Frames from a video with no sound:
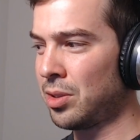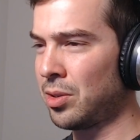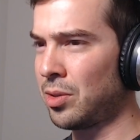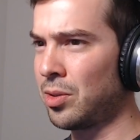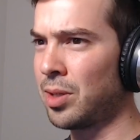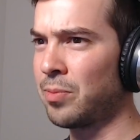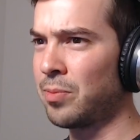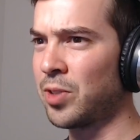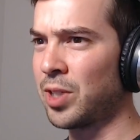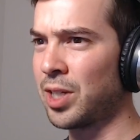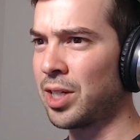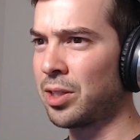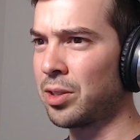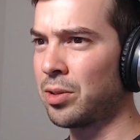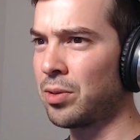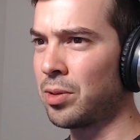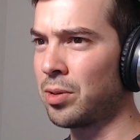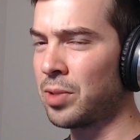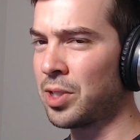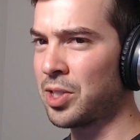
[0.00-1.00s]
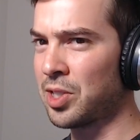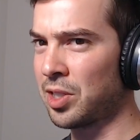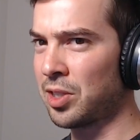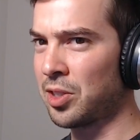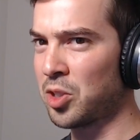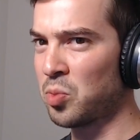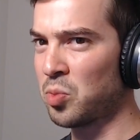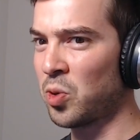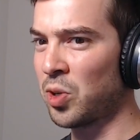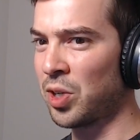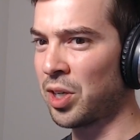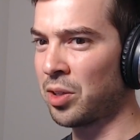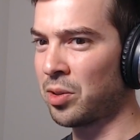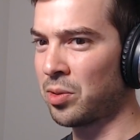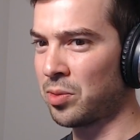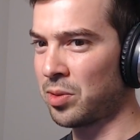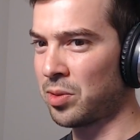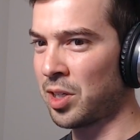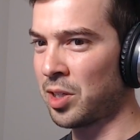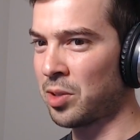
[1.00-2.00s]
oh i'm forgetting who it was at this point i
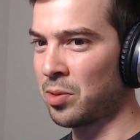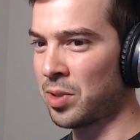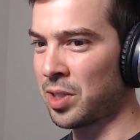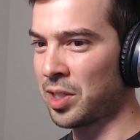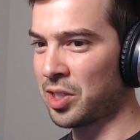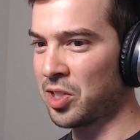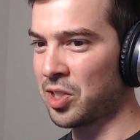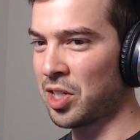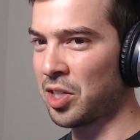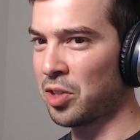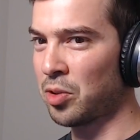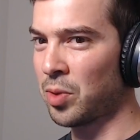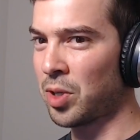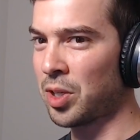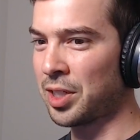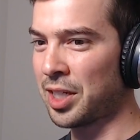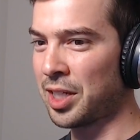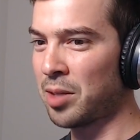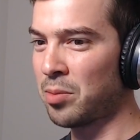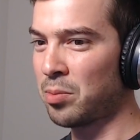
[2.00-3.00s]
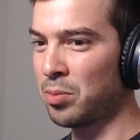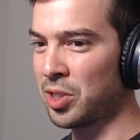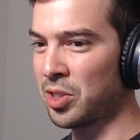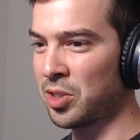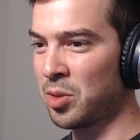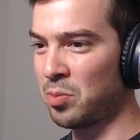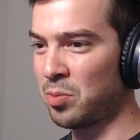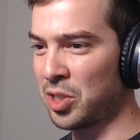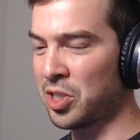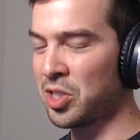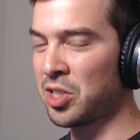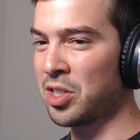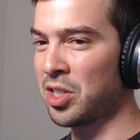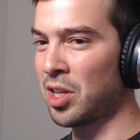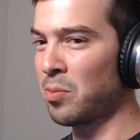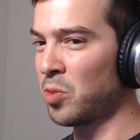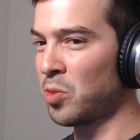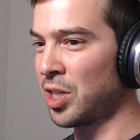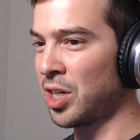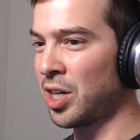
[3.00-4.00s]
don't i don't want to say the wrong name but but
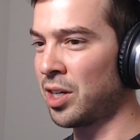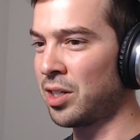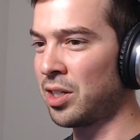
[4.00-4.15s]
someone